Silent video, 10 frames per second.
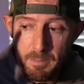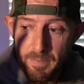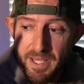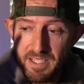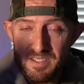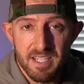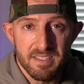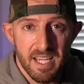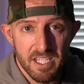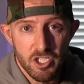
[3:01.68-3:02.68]
PSA
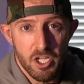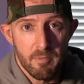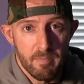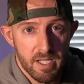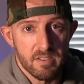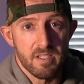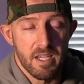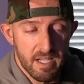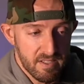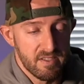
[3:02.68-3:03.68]
10 Gem Mints
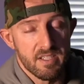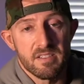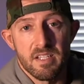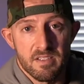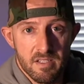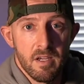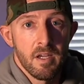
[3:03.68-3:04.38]
in existence.